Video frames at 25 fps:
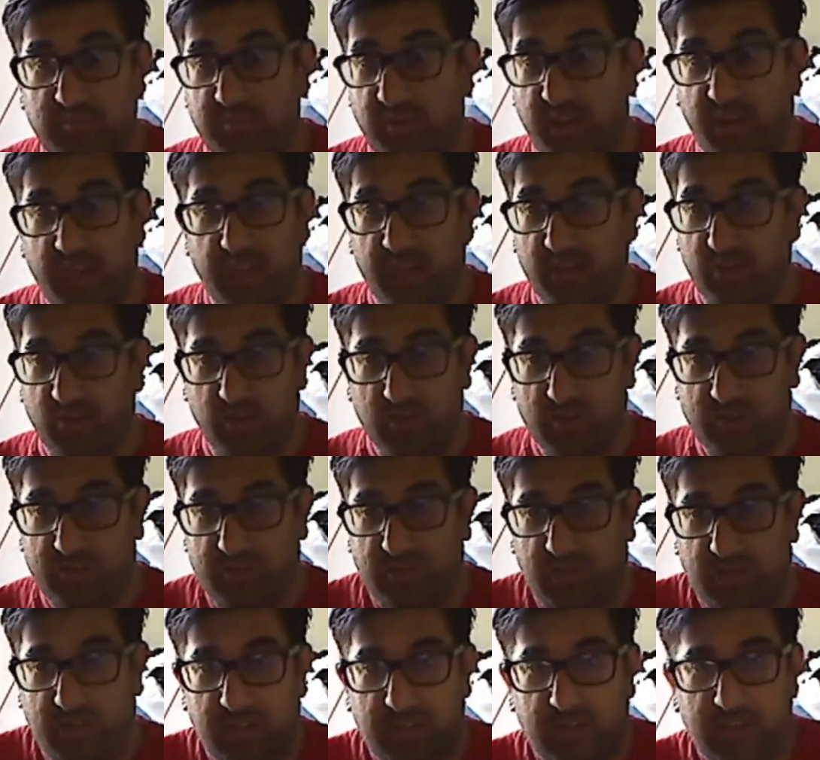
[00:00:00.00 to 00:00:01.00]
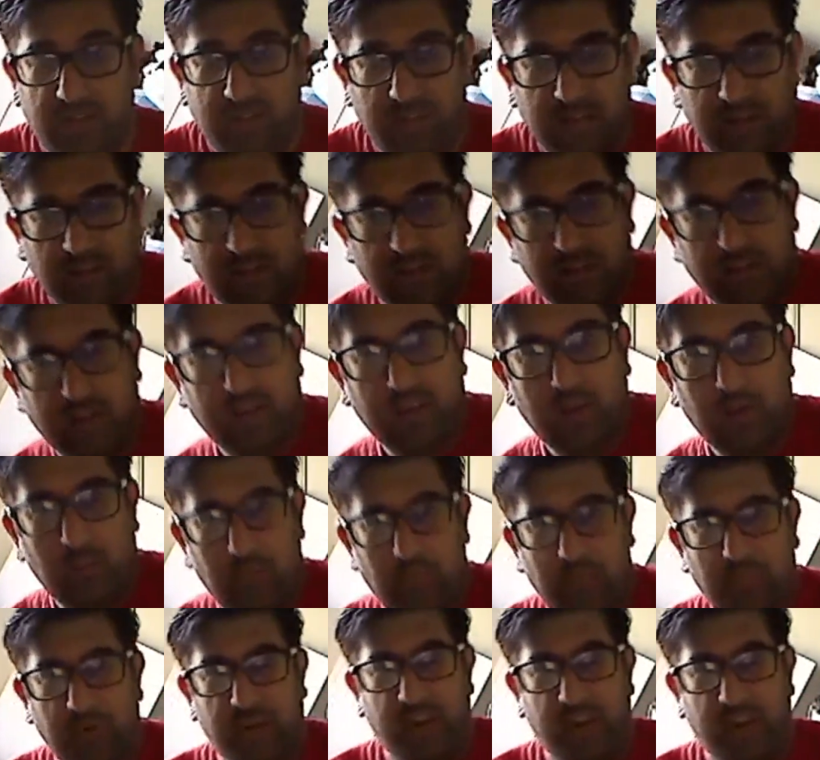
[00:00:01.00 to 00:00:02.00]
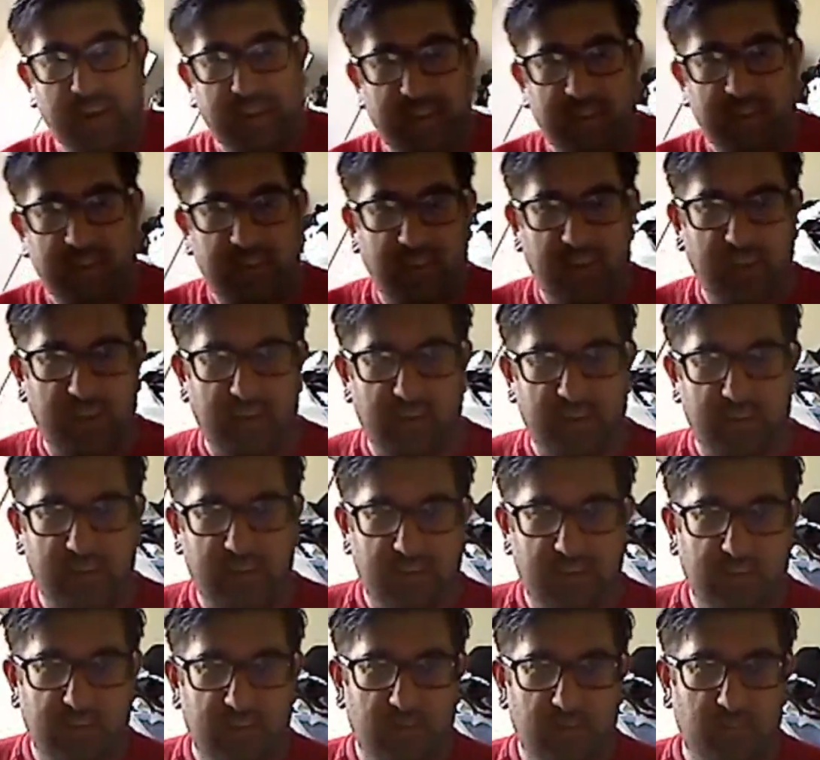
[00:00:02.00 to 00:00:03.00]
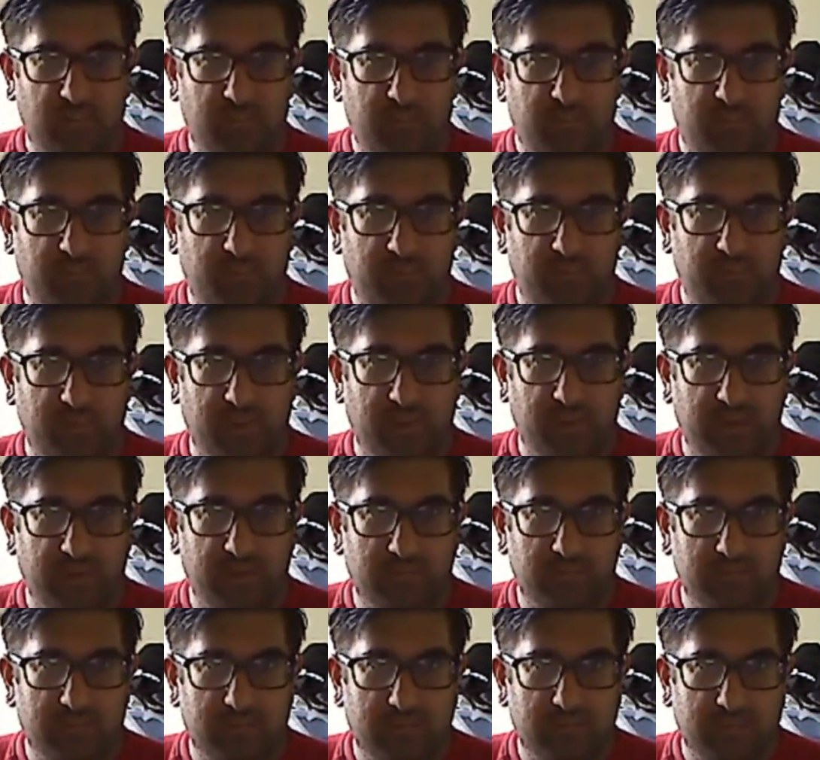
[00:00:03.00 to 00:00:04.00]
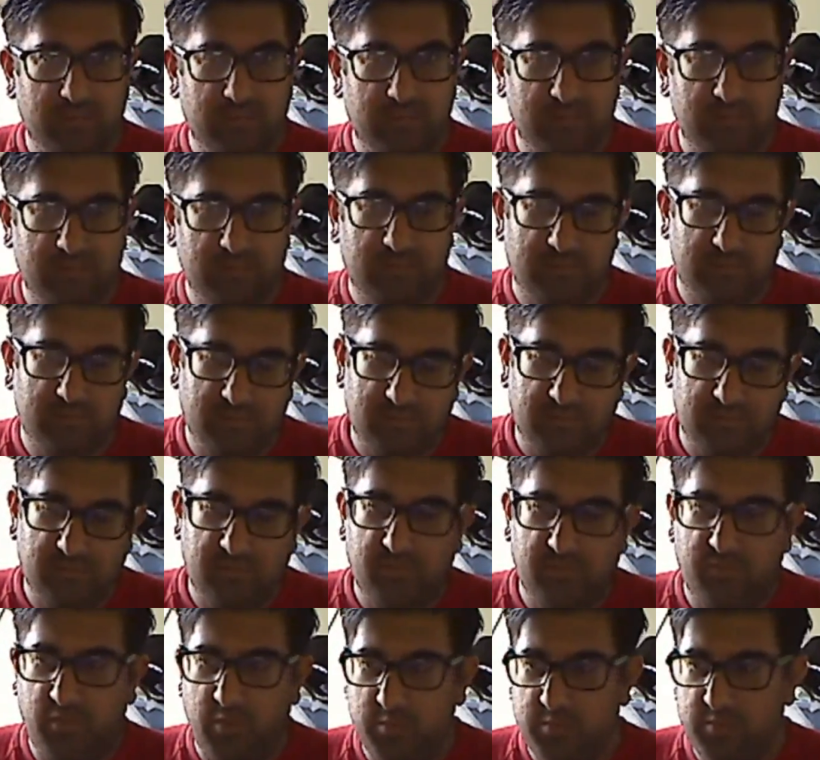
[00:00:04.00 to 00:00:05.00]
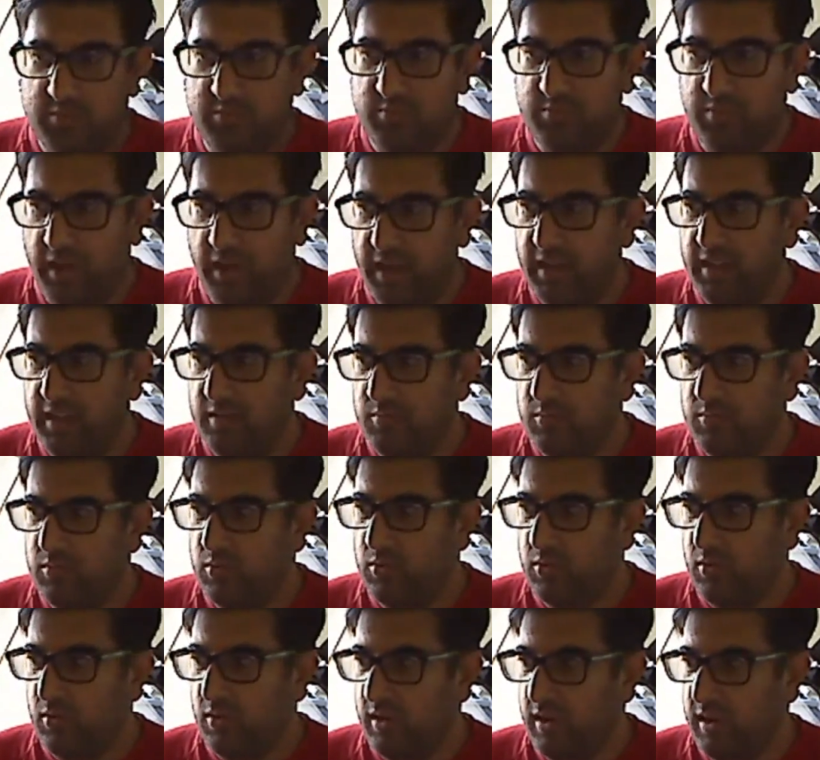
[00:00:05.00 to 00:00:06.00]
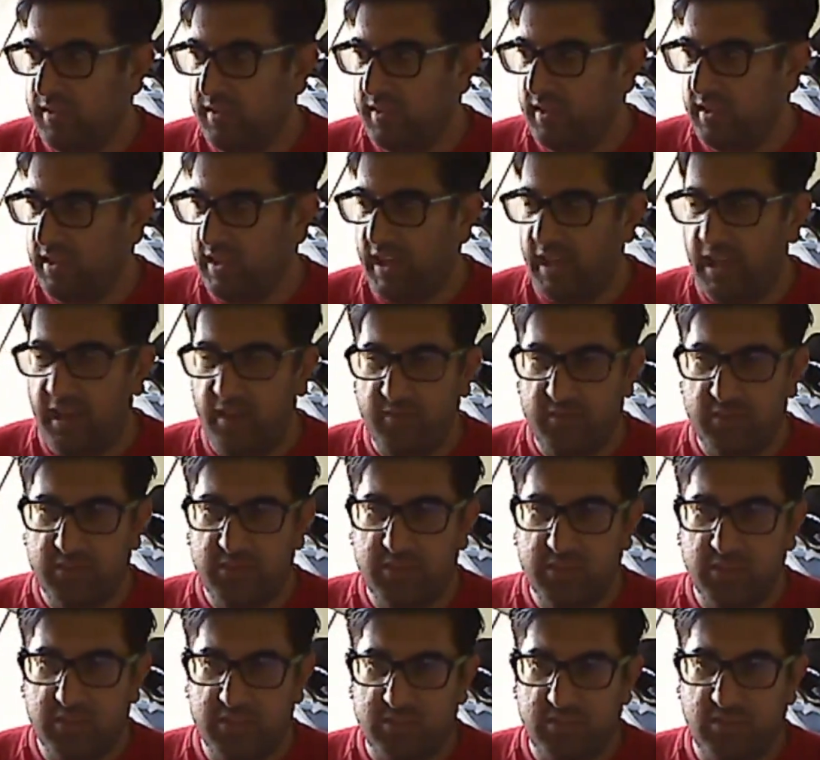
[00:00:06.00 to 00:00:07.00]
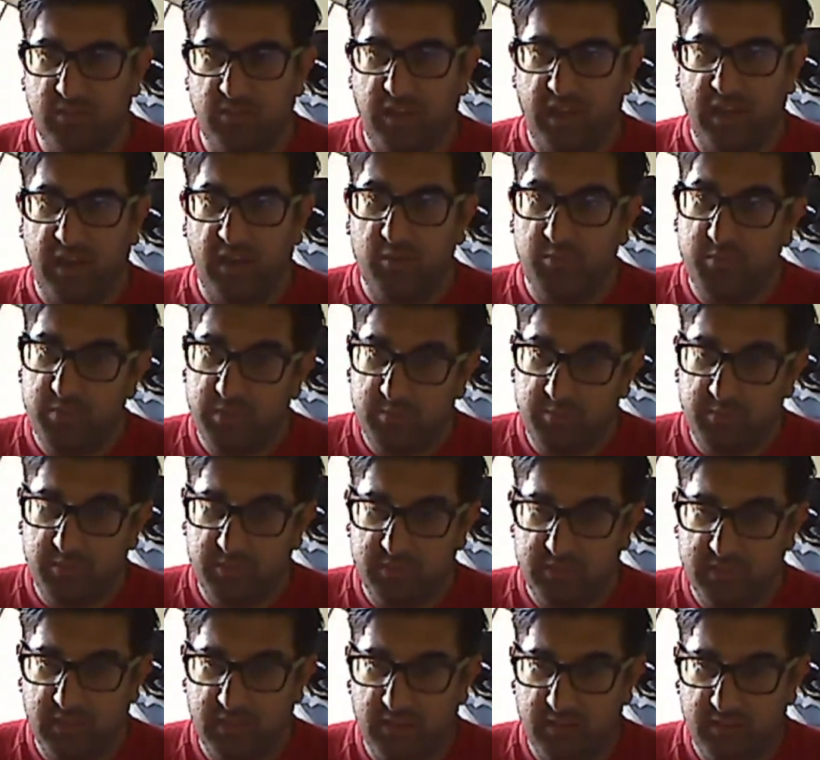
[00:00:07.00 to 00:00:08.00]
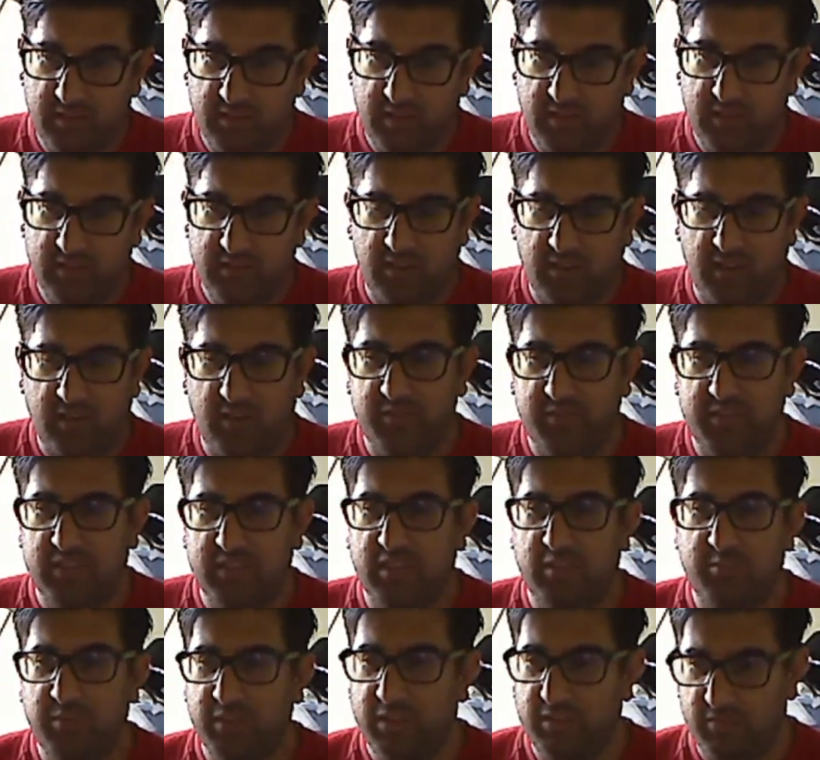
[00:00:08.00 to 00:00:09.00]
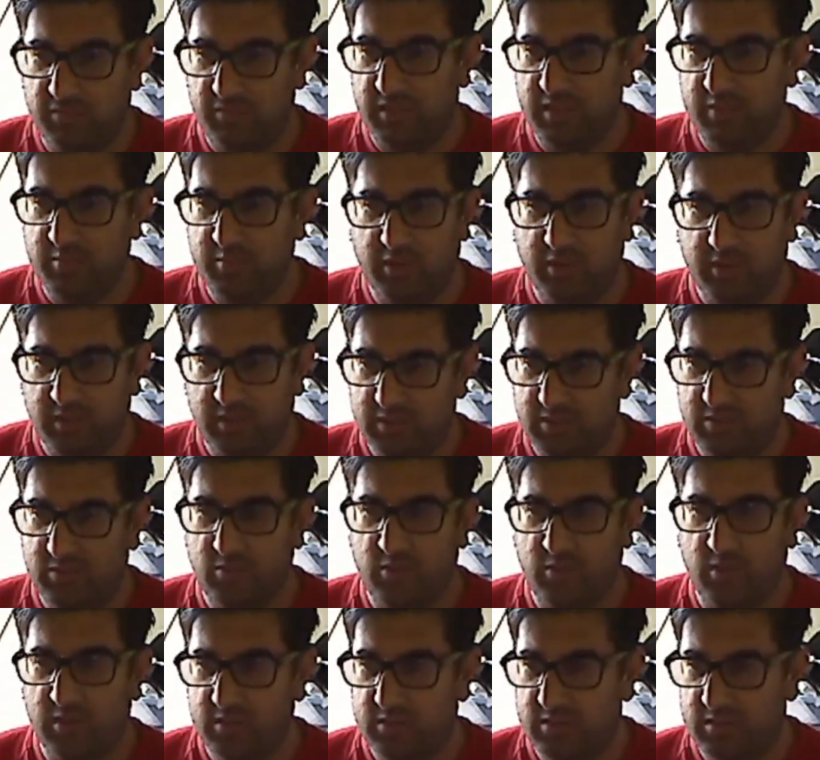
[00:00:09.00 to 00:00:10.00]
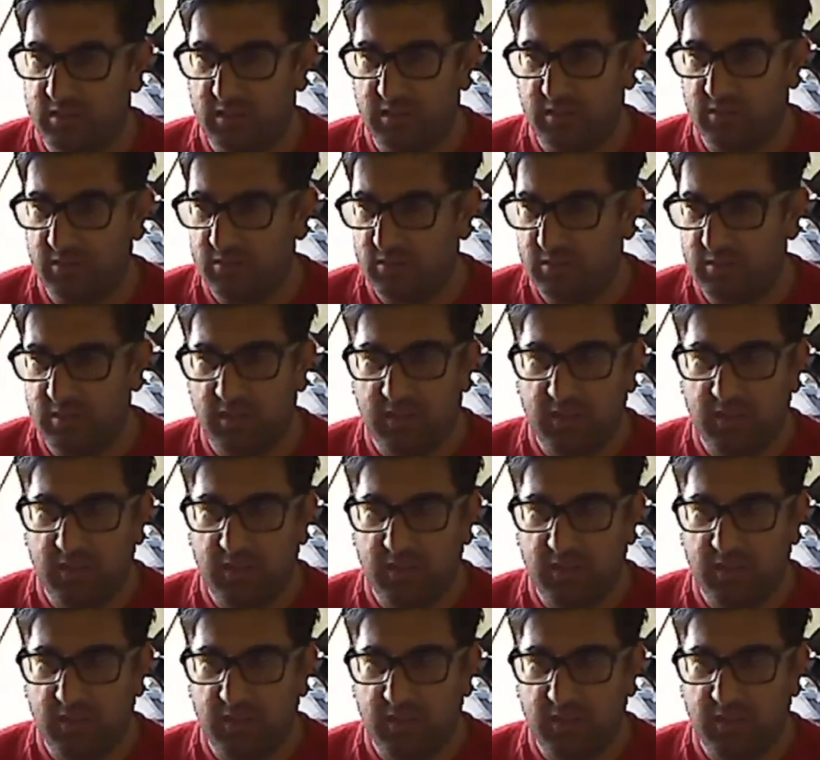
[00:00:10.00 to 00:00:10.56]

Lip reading: buying or selling. But I think from buying more, I think I have a gist of how people sell things. Obviously, I've been to flea markets, garage sales.